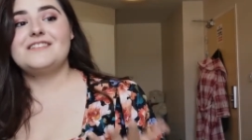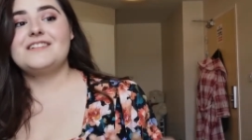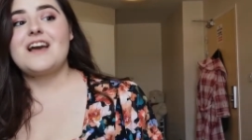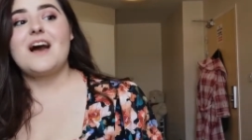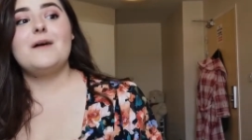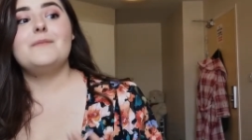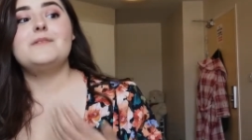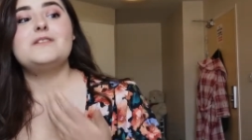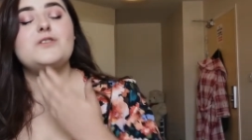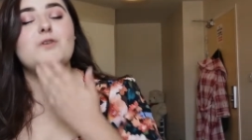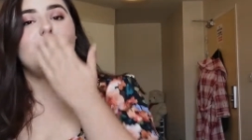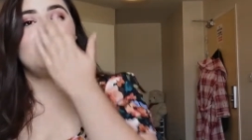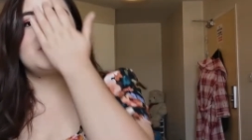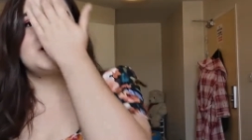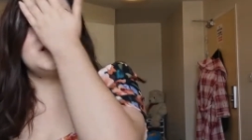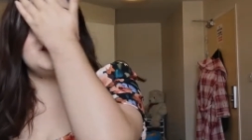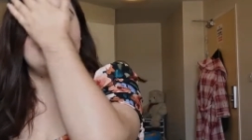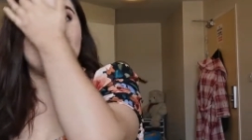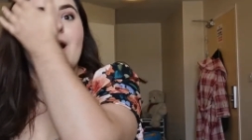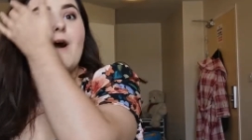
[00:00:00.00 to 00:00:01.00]
come and talk
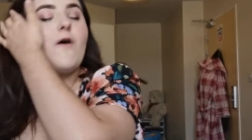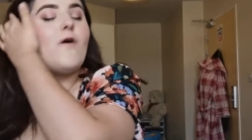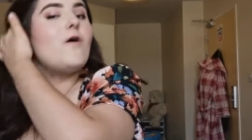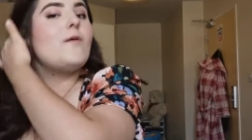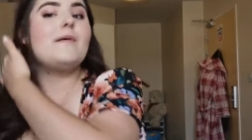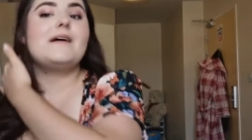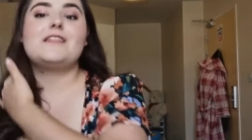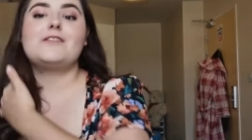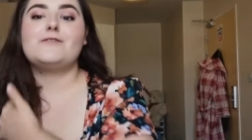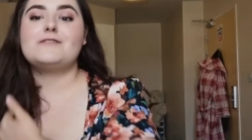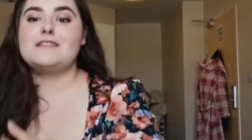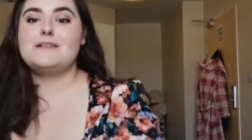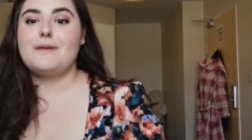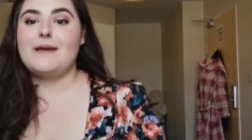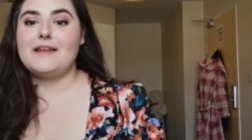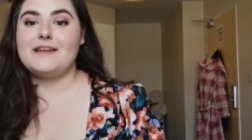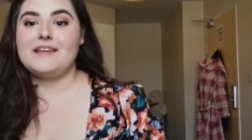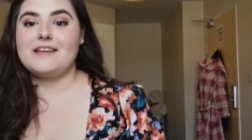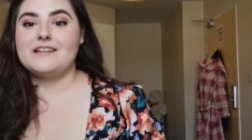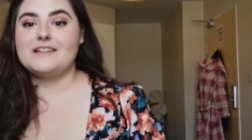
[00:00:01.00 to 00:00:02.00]
to you about all my thoughts and
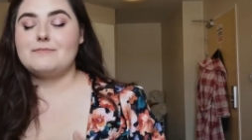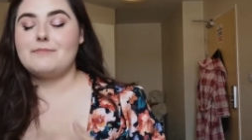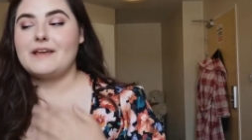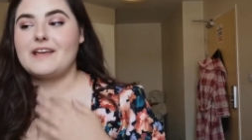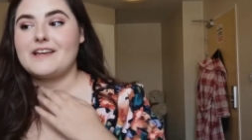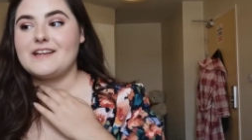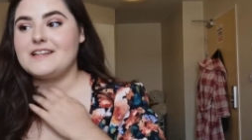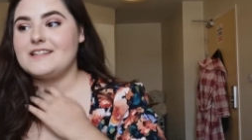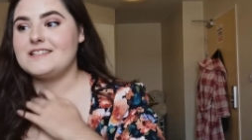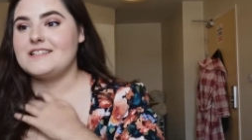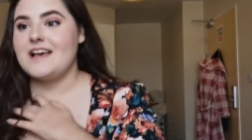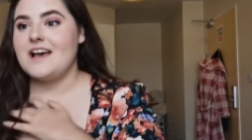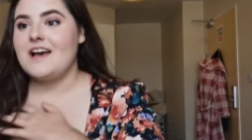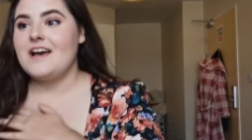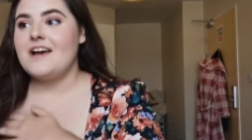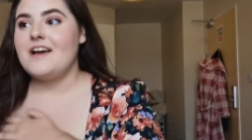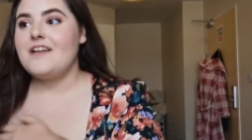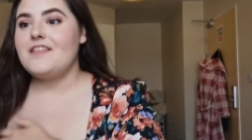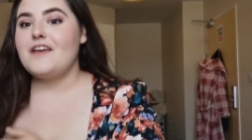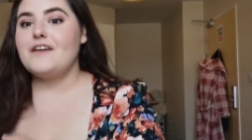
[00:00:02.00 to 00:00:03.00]
opinions because
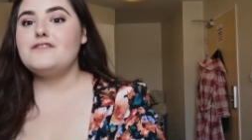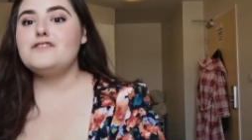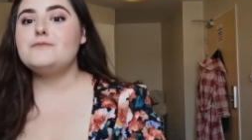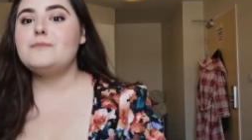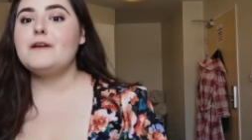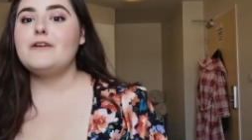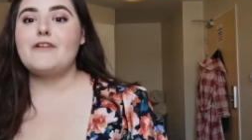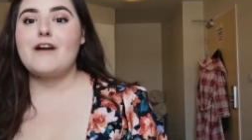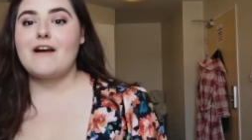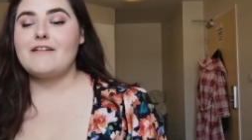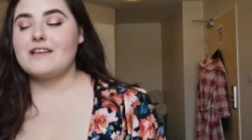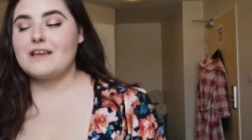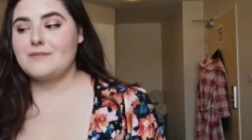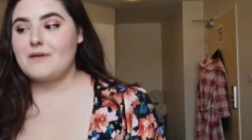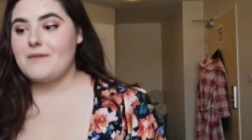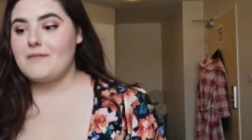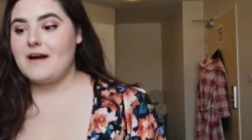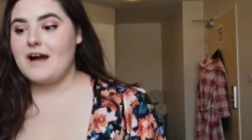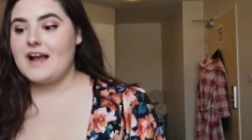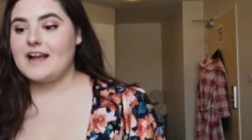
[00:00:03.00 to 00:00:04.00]
they've just been crowding in
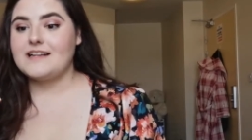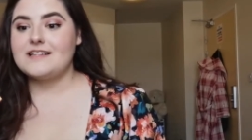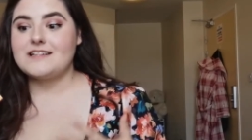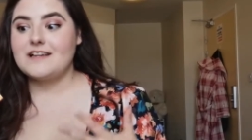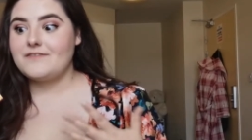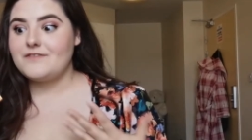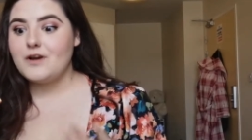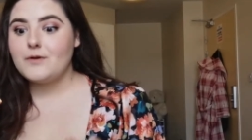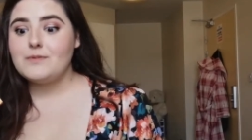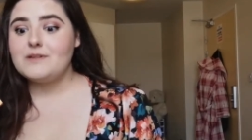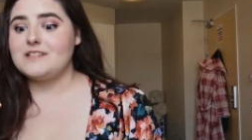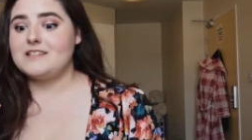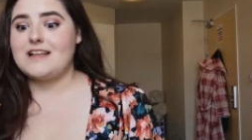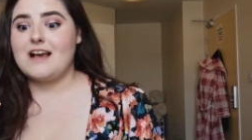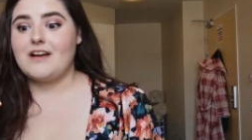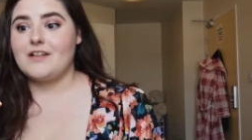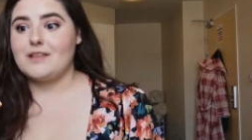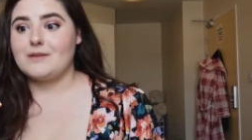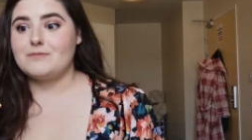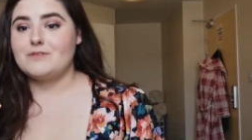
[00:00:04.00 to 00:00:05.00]
my mind. I have no one to
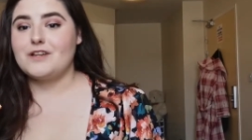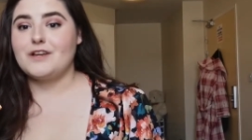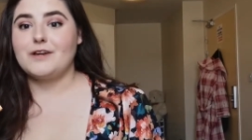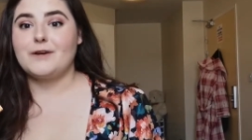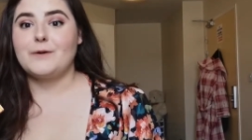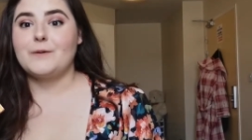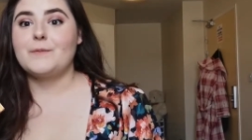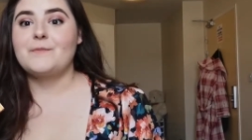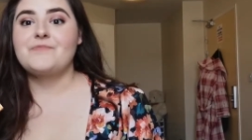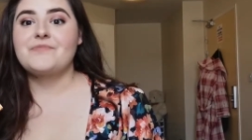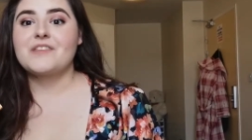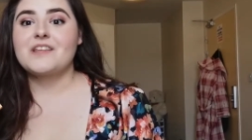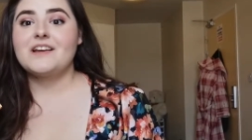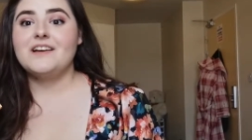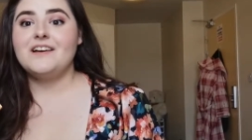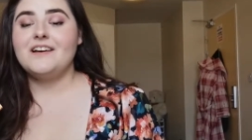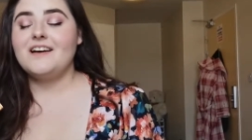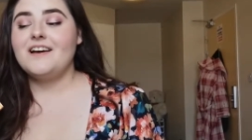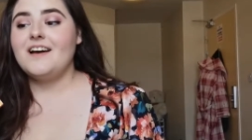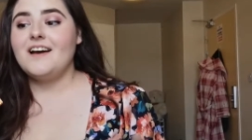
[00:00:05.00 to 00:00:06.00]
tell them to,
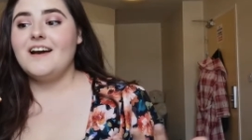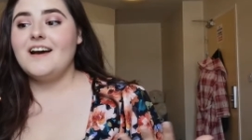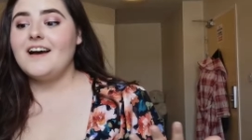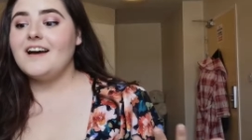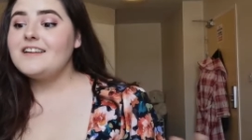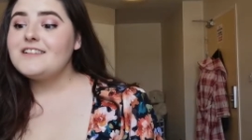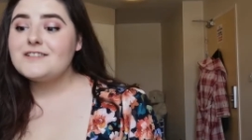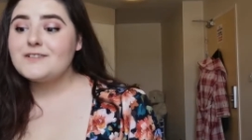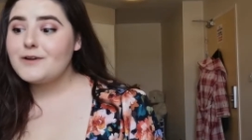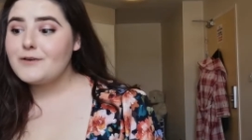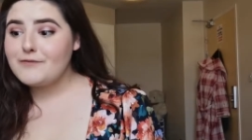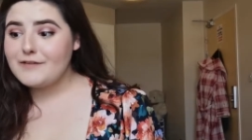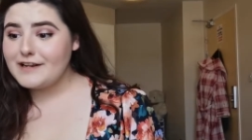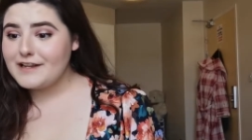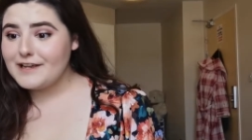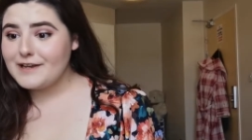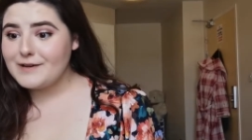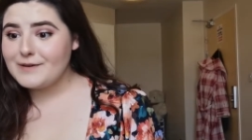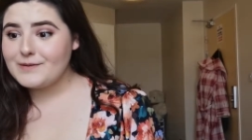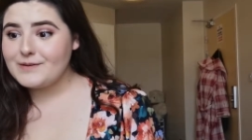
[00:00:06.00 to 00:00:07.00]
and so a
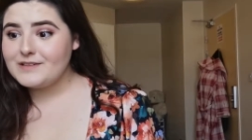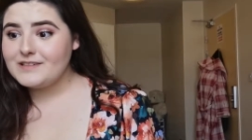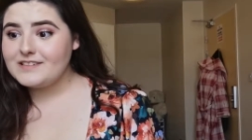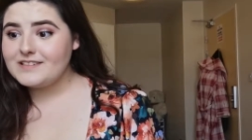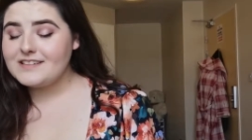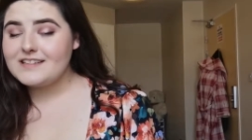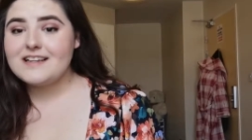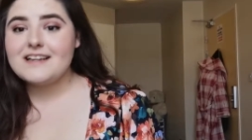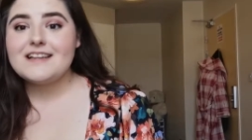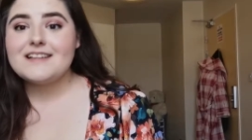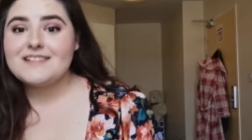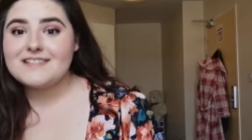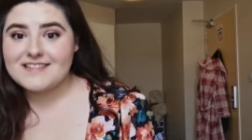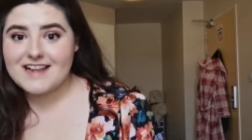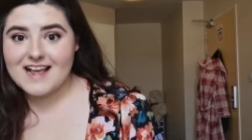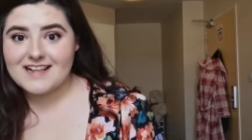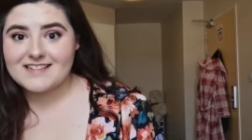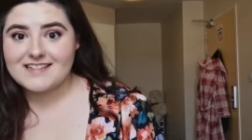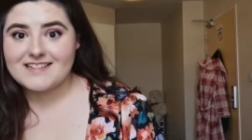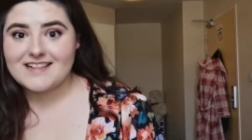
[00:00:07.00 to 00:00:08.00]
video is
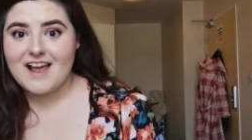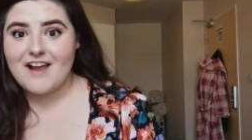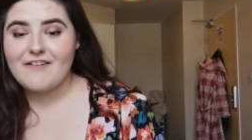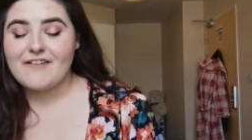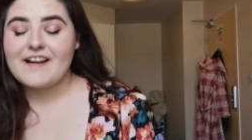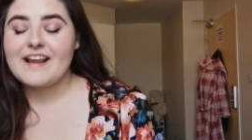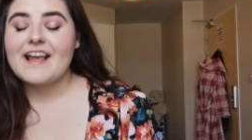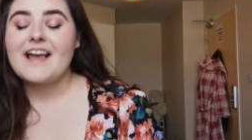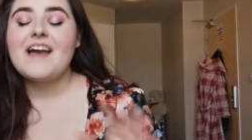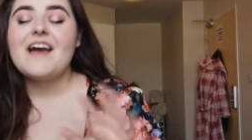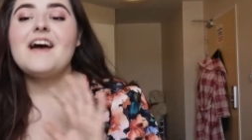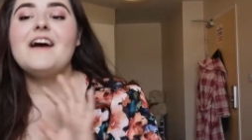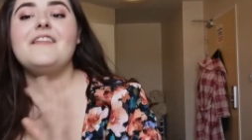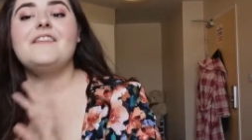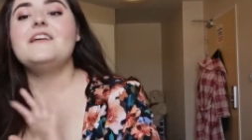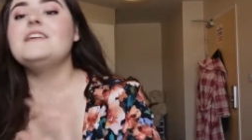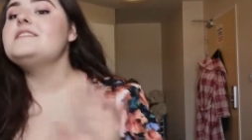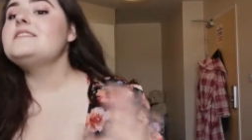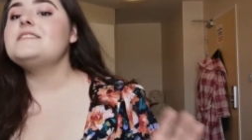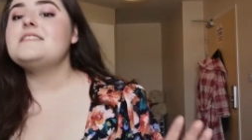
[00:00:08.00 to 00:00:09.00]
necessary.
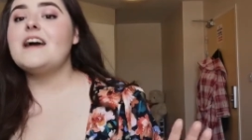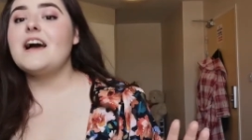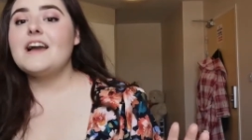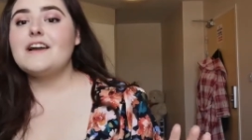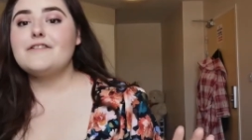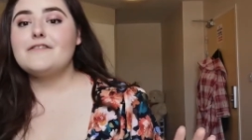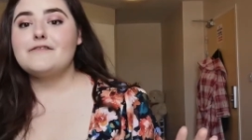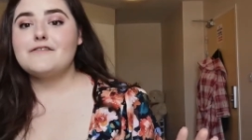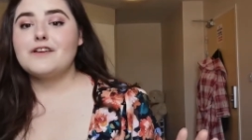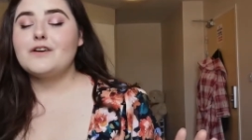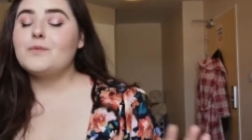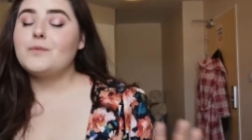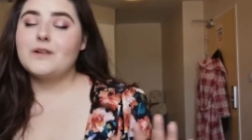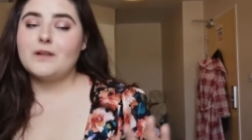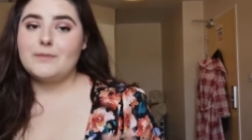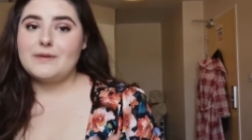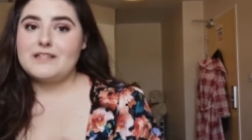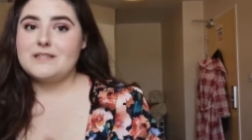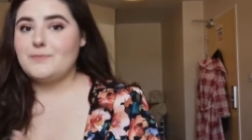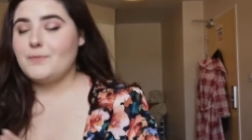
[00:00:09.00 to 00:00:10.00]
This entire review
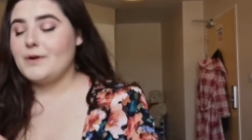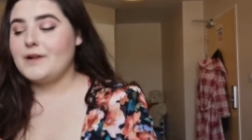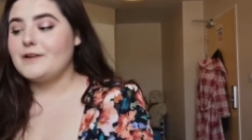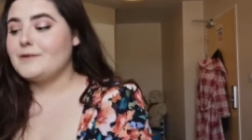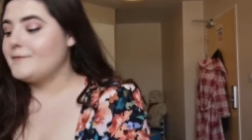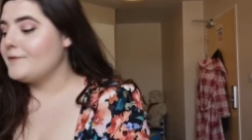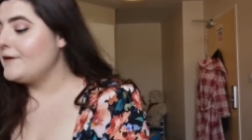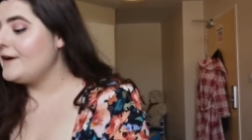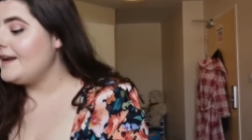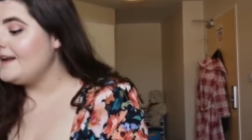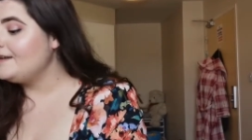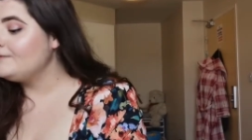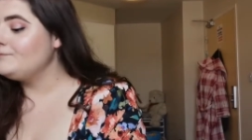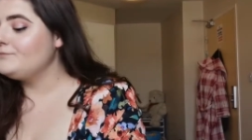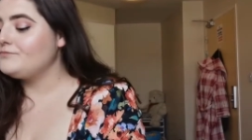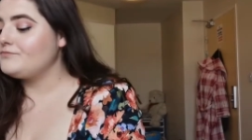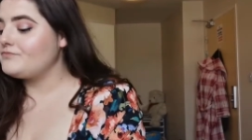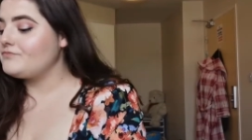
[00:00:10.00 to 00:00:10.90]
will be spoiler free.